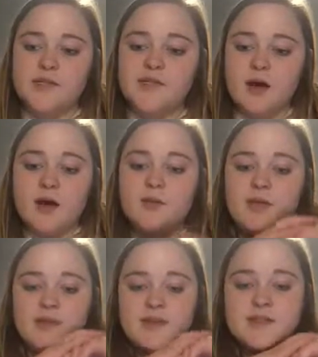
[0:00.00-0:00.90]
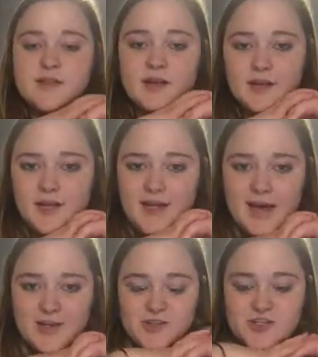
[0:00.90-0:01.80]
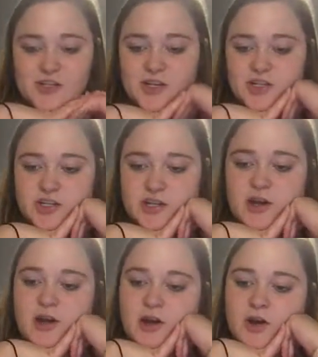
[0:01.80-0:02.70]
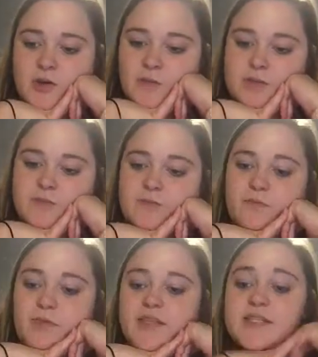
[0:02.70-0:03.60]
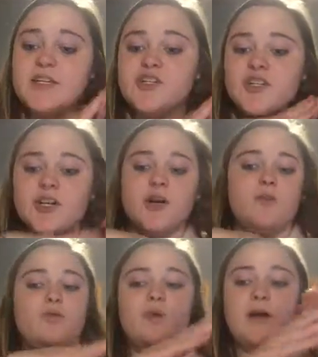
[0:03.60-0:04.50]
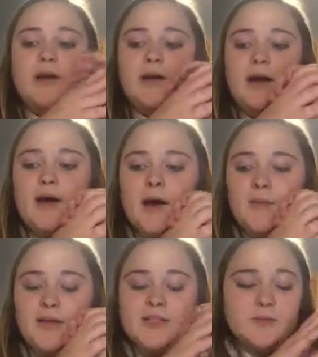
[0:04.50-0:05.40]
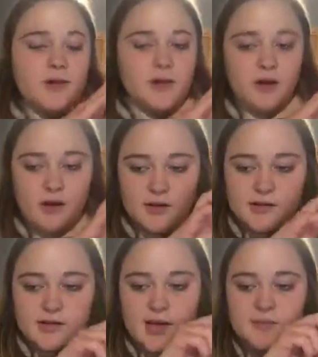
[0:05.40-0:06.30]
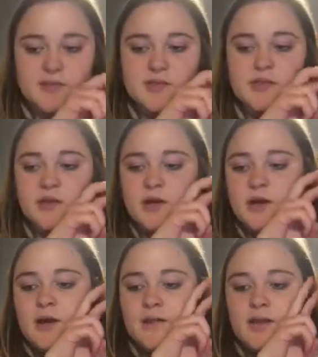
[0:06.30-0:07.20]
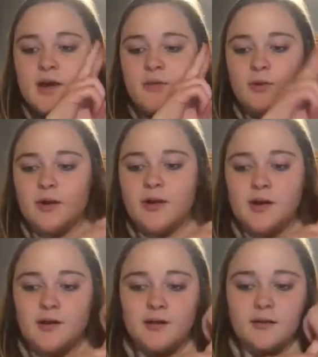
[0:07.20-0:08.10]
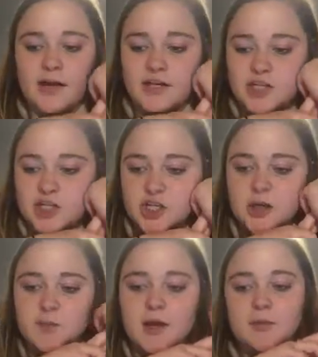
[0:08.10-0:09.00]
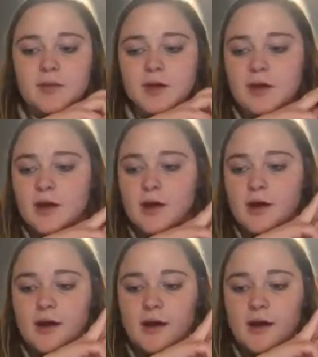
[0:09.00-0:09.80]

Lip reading: some things in the engage section the teacher would explain the concepts. They would lecture maybe,